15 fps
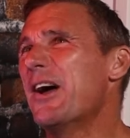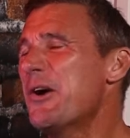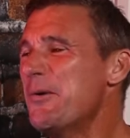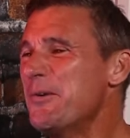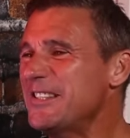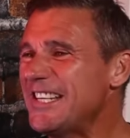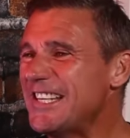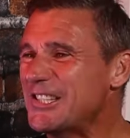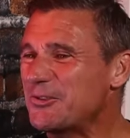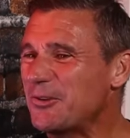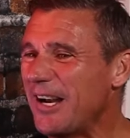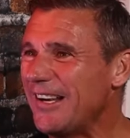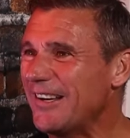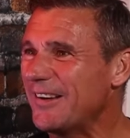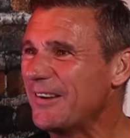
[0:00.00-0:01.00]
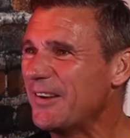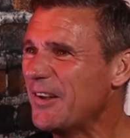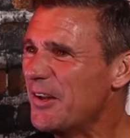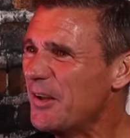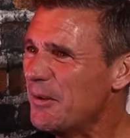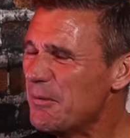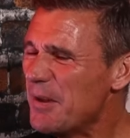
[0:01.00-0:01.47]
What's what's a, what's a
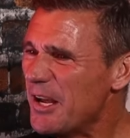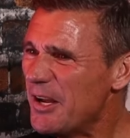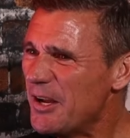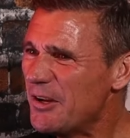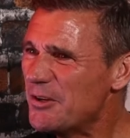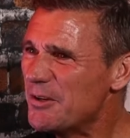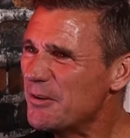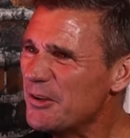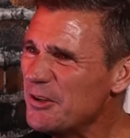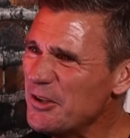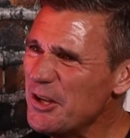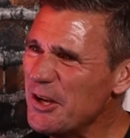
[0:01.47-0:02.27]
bubbler? Oh, bubbler.